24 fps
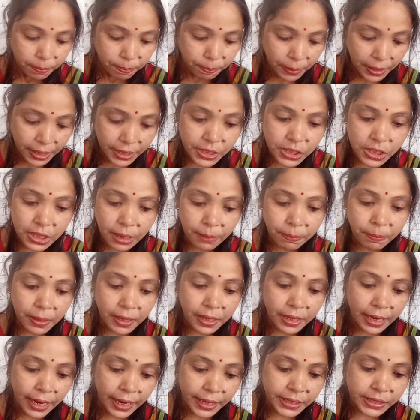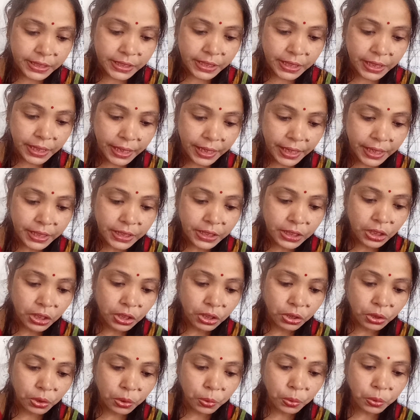Page number 98,
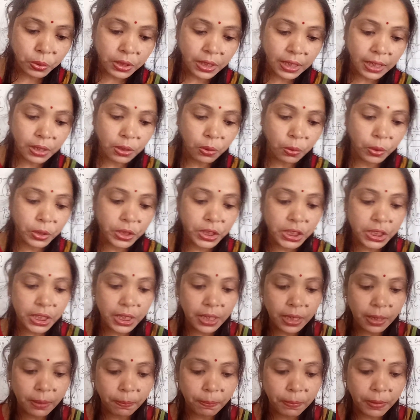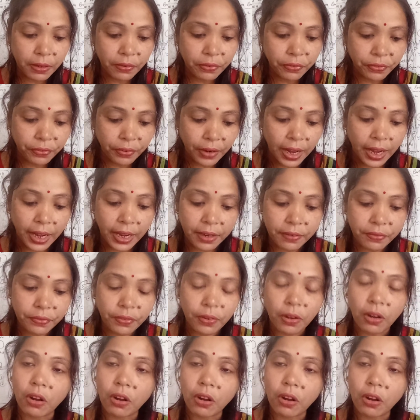do the question number 5